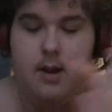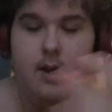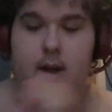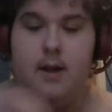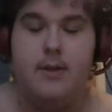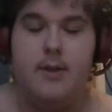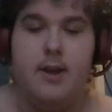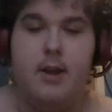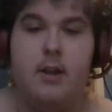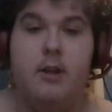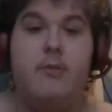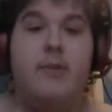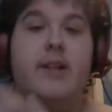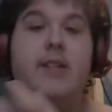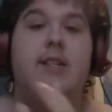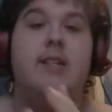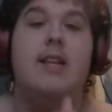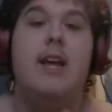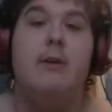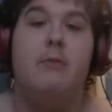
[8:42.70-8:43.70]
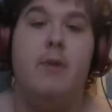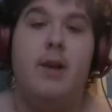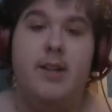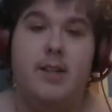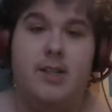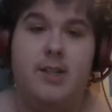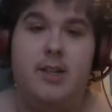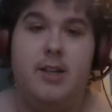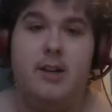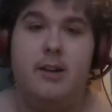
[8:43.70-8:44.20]
And the only reason they
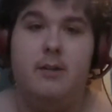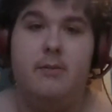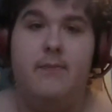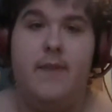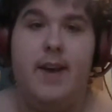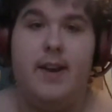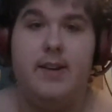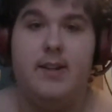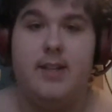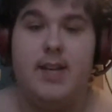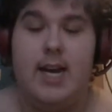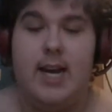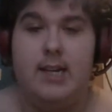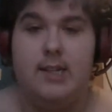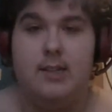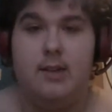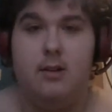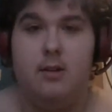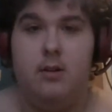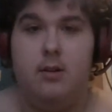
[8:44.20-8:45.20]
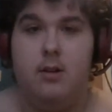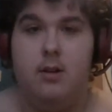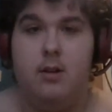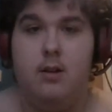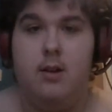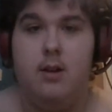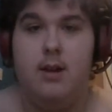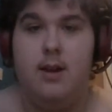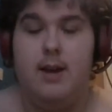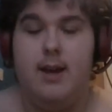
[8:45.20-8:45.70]
went to Vader's castle
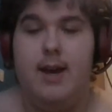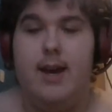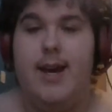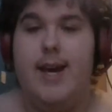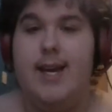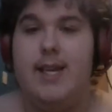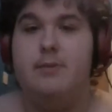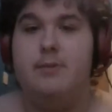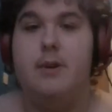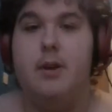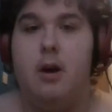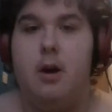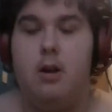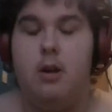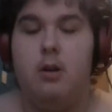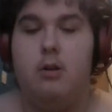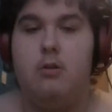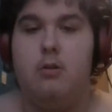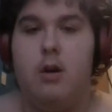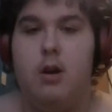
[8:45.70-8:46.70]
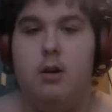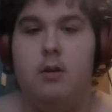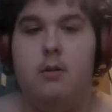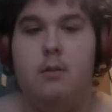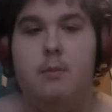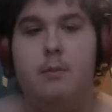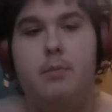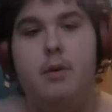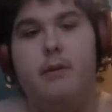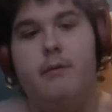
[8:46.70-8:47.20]
is for the Holocron,
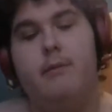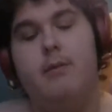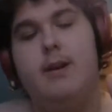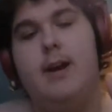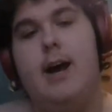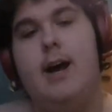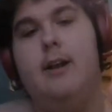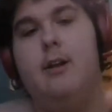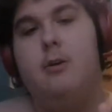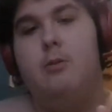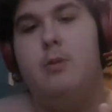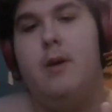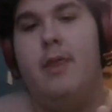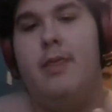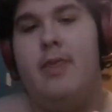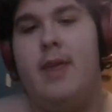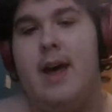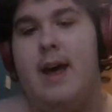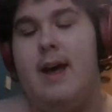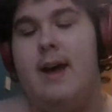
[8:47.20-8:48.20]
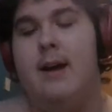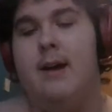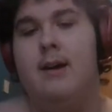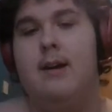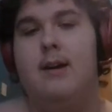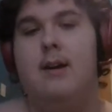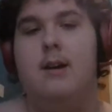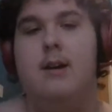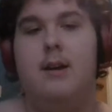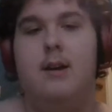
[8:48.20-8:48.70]
but Kylo went there
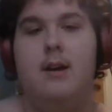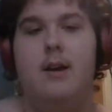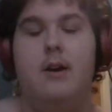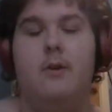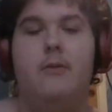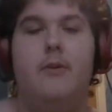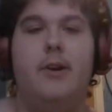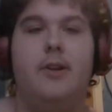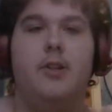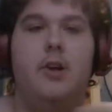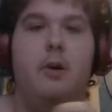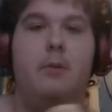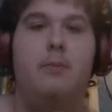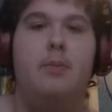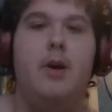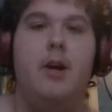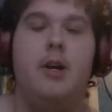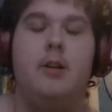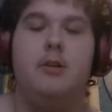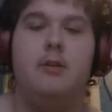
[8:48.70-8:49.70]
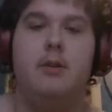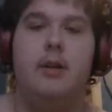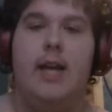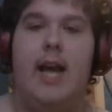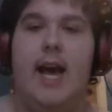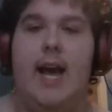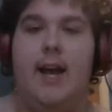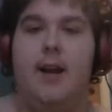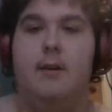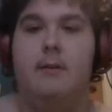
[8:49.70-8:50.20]
for his own personal
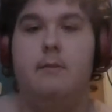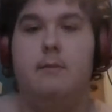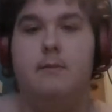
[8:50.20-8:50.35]
gain.